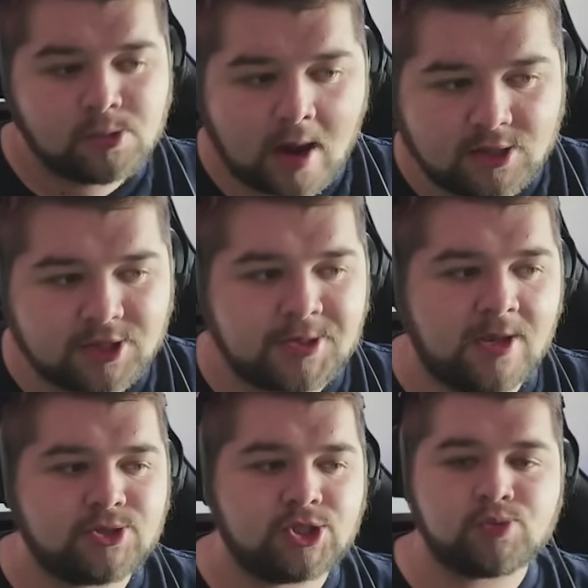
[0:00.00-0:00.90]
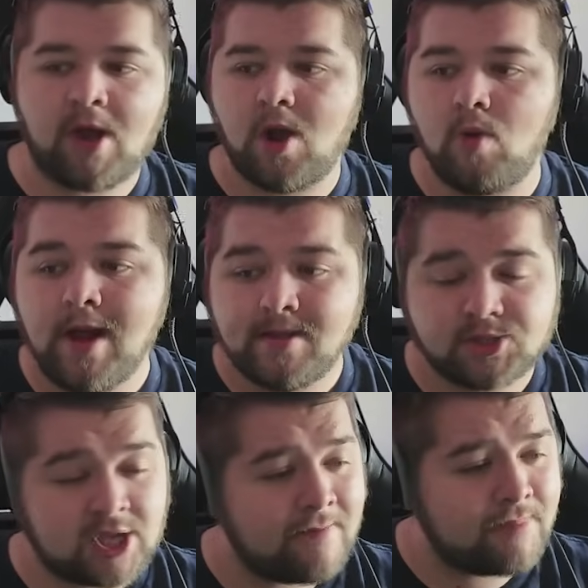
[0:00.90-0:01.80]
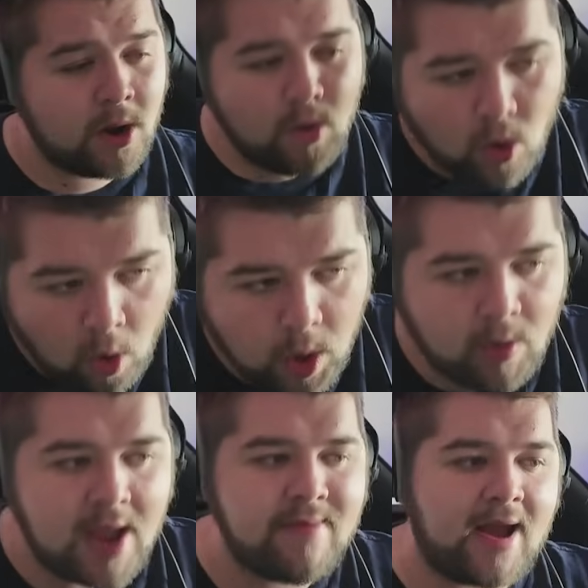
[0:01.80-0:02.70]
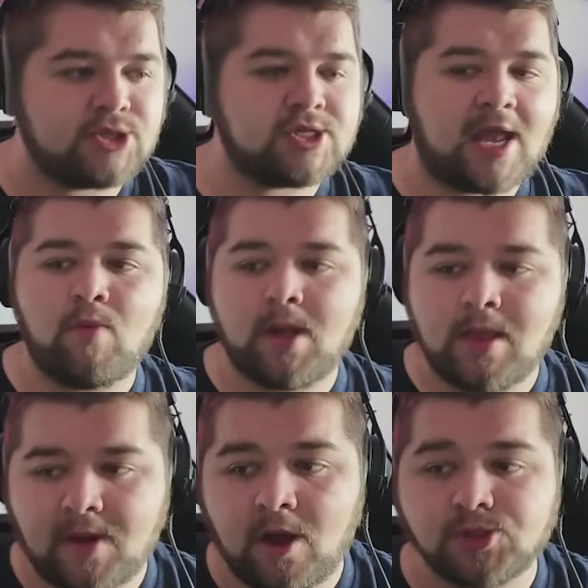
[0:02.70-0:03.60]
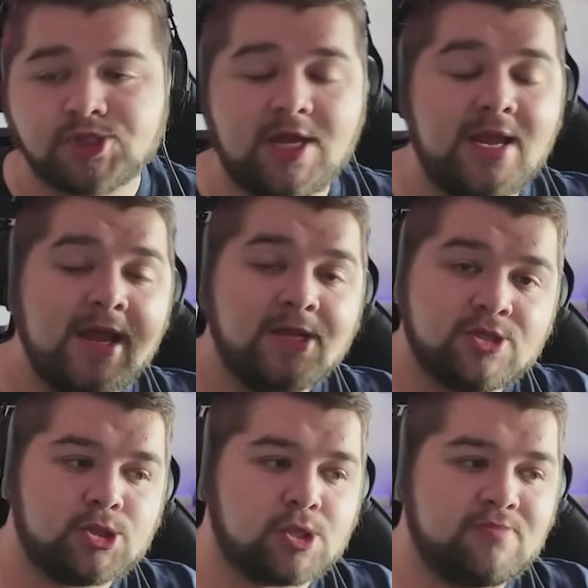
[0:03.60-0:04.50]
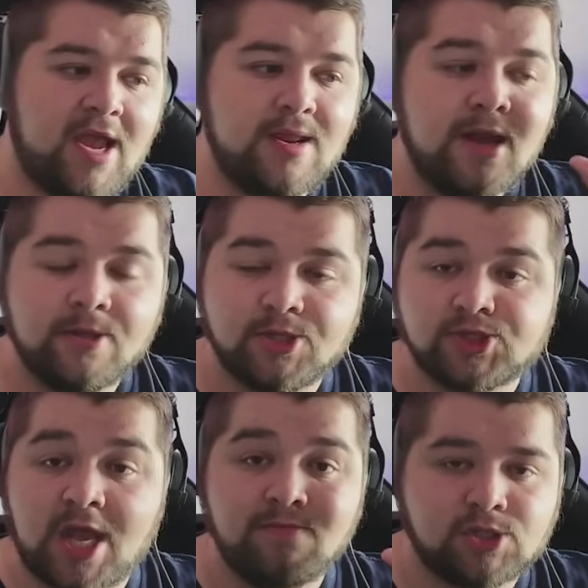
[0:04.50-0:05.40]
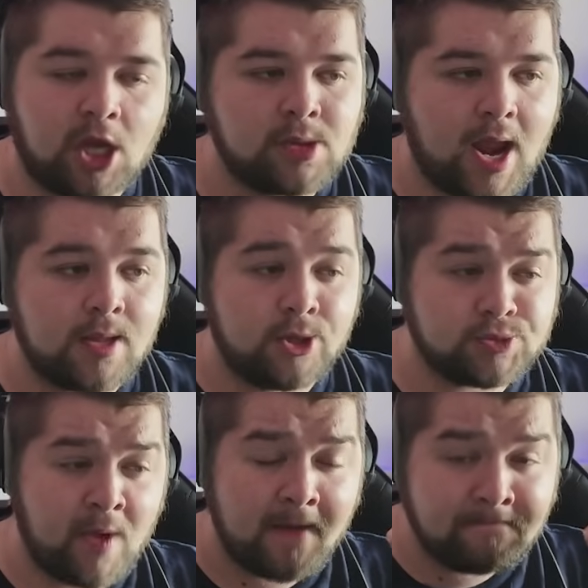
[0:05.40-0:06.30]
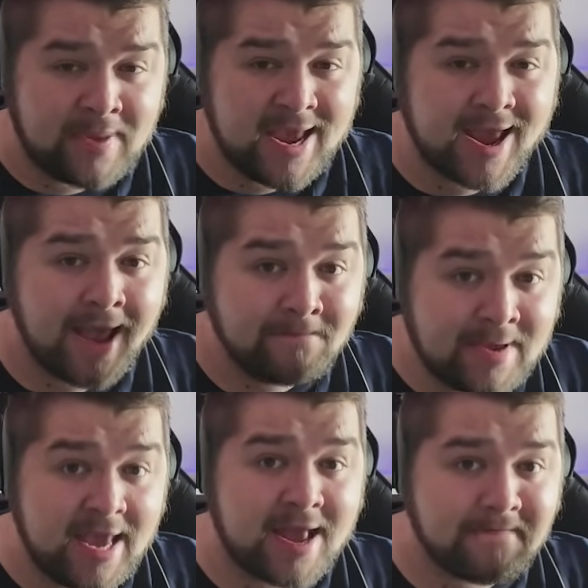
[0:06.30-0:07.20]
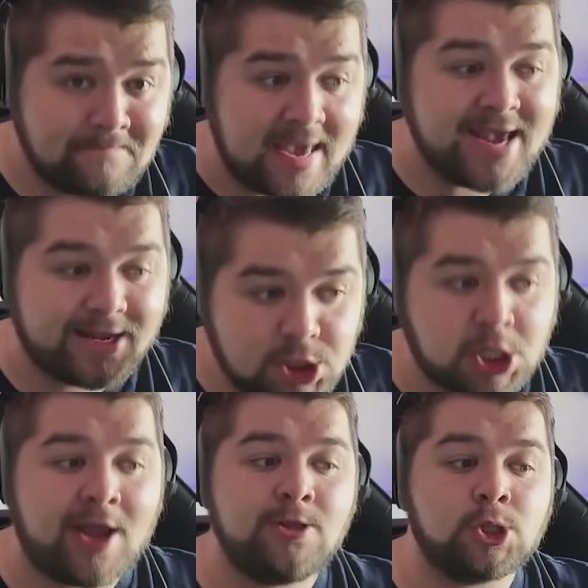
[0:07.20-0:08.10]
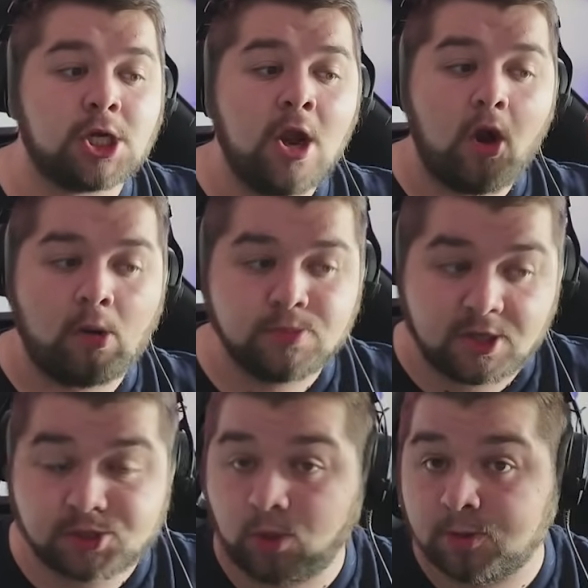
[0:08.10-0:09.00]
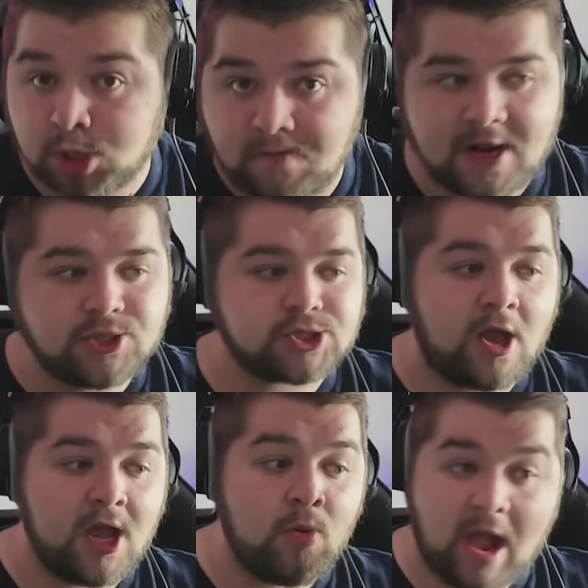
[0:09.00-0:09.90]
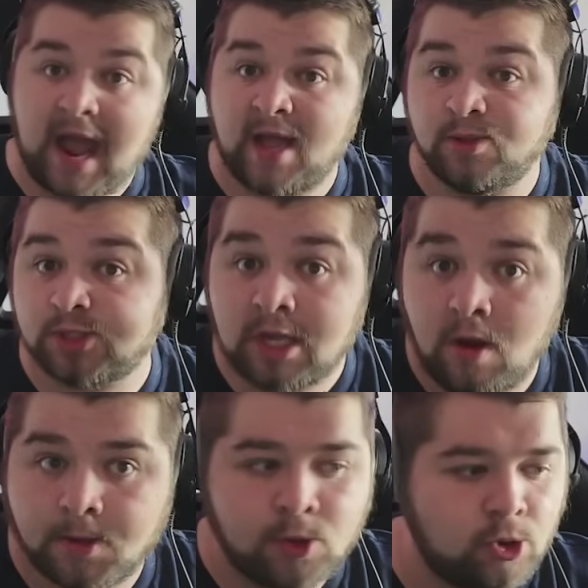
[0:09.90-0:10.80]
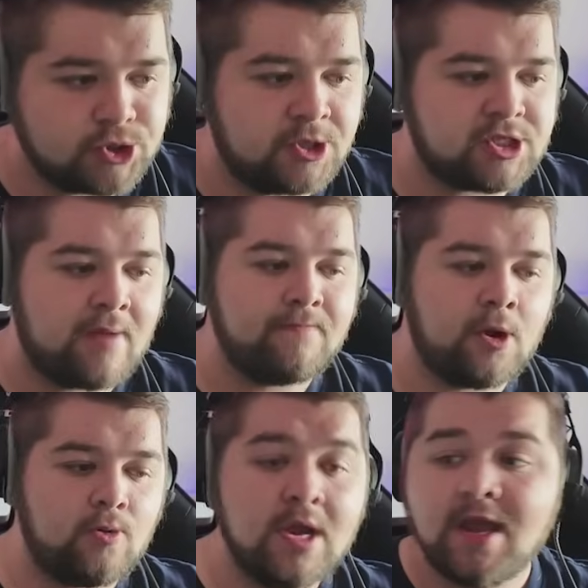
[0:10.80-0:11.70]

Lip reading: Run at defence as well, the tempo all the way maxed out, and the passing does remain the same directness, but a big change on the sort of dribbling style and, of course, the tempo.